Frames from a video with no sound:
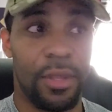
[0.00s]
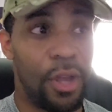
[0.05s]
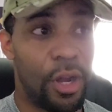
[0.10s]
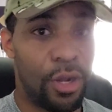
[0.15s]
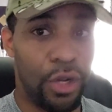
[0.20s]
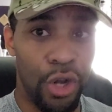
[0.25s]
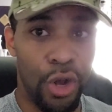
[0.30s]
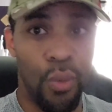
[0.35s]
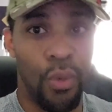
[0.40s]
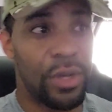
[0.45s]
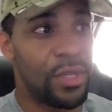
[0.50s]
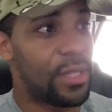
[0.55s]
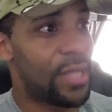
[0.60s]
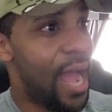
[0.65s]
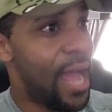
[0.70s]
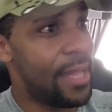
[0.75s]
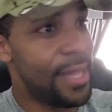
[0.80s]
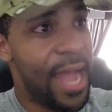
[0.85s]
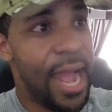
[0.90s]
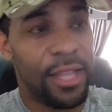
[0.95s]
The new ones,
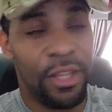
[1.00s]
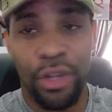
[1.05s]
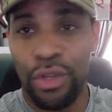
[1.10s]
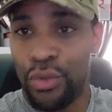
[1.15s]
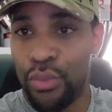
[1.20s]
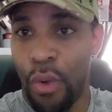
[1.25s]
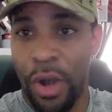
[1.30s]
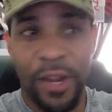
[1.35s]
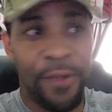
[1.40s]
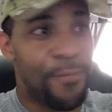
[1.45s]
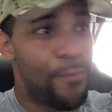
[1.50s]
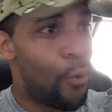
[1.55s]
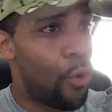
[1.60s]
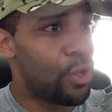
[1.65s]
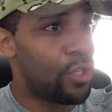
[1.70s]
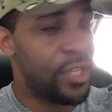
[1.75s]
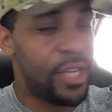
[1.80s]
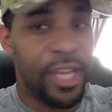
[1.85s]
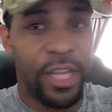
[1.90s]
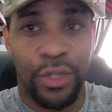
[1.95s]
not, not the
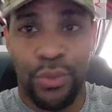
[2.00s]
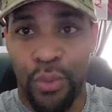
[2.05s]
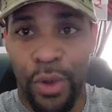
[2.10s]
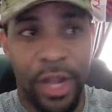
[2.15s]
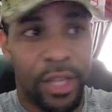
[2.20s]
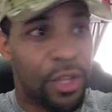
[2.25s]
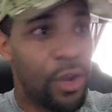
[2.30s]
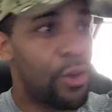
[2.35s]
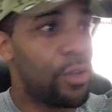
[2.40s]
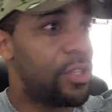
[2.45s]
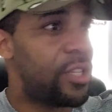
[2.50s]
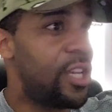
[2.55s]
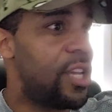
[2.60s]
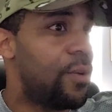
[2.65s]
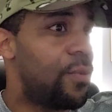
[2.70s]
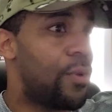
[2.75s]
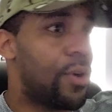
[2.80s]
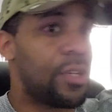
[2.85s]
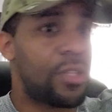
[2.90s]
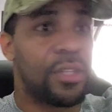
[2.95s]
2014,
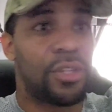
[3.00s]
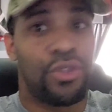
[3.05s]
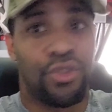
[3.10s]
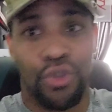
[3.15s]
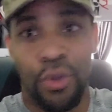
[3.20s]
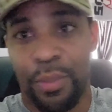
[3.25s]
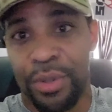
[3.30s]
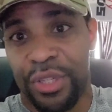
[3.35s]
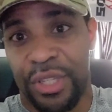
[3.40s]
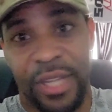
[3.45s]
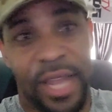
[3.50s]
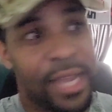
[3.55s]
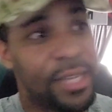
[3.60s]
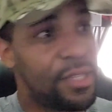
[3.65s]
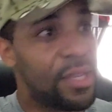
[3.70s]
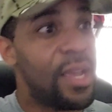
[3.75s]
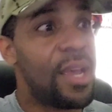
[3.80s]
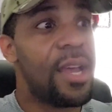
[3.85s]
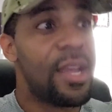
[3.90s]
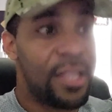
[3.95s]
2013 ones, the super
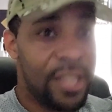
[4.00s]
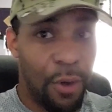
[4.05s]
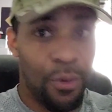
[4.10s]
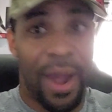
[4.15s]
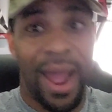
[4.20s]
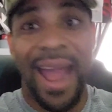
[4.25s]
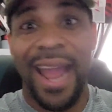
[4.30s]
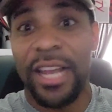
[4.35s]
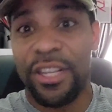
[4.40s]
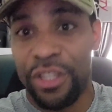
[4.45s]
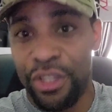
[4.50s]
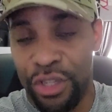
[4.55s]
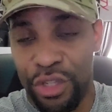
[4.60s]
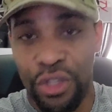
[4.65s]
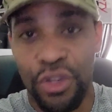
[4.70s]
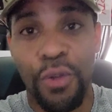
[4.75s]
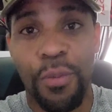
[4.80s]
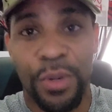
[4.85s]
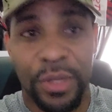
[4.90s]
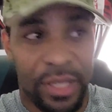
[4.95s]
snakes that were actually
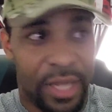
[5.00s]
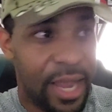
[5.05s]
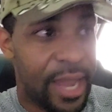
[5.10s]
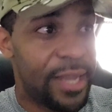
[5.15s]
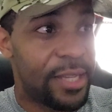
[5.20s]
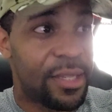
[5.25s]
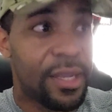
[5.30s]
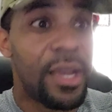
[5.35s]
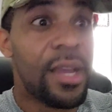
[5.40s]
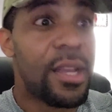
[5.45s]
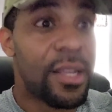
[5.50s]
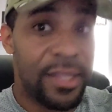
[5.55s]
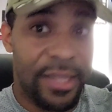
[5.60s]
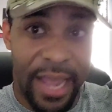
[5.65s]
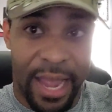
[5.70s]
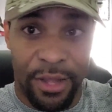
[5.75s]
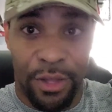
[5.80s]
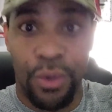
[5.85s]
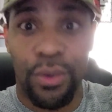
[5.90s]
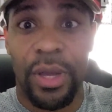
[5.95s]
snooper snakes
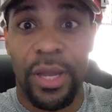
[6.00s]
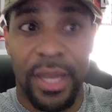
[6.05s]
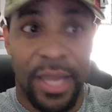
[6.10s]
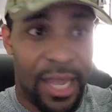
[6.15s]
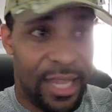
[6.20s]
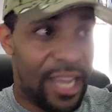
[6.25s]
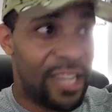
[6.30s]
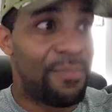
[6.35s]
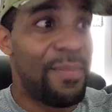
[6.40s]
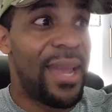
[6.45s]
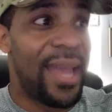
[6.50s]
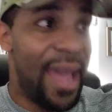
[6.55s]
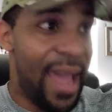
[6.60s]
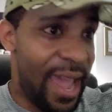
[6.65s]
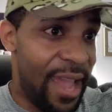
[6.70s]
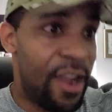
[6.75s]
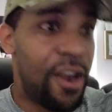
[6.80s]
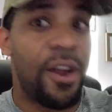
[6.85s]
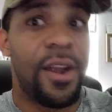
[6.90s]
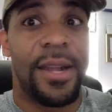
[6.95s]
that you can get that's making
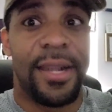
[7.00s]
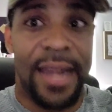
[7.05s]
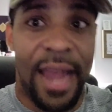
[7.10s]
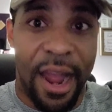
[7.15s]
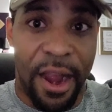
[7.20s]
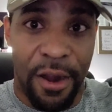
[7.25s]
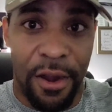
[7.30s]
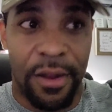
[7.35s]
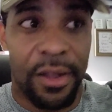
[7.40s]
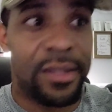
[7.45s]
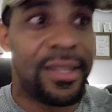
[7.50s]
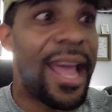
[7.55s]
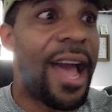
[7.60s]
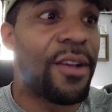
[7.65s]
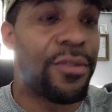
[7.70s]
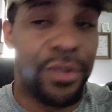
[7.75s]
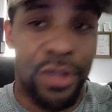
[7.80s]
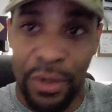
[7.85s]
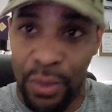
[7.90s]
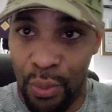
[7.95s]
800, 900,
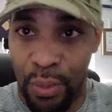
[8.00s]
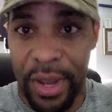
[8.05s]
1,000 to